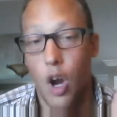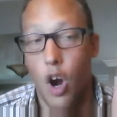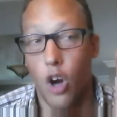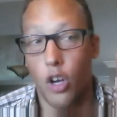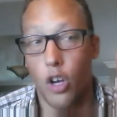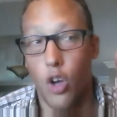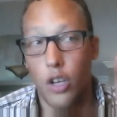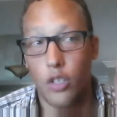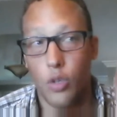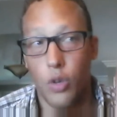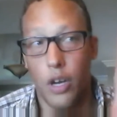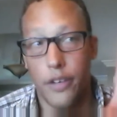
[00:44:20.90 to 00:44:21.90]
are
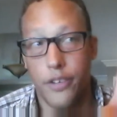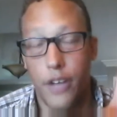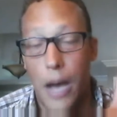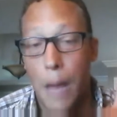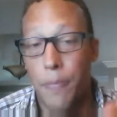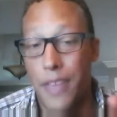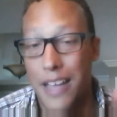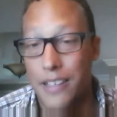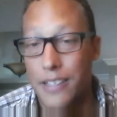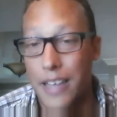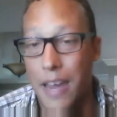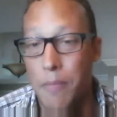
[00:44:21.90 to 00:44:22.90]
going to adopt
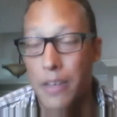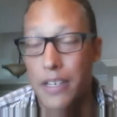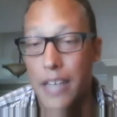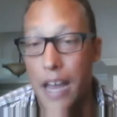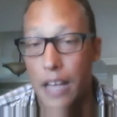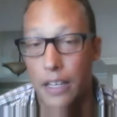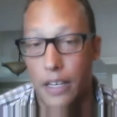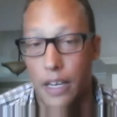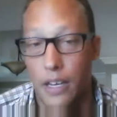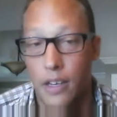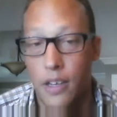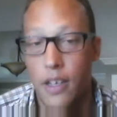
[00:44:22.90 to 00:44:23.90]
that same
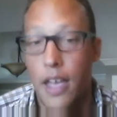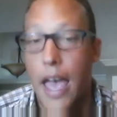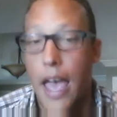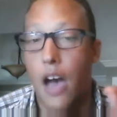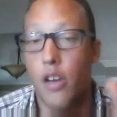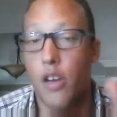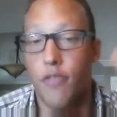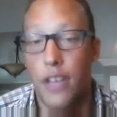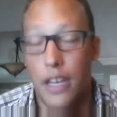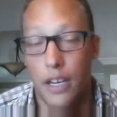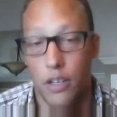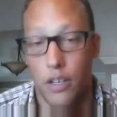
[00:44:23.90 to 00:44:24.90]
mentality out
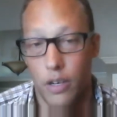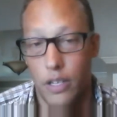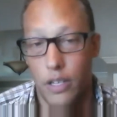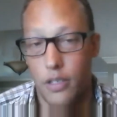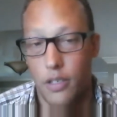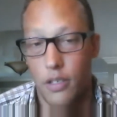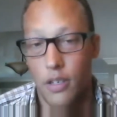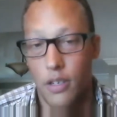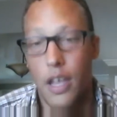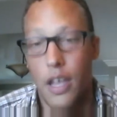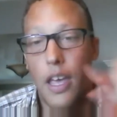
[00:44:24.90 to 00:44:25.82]
of ignorance,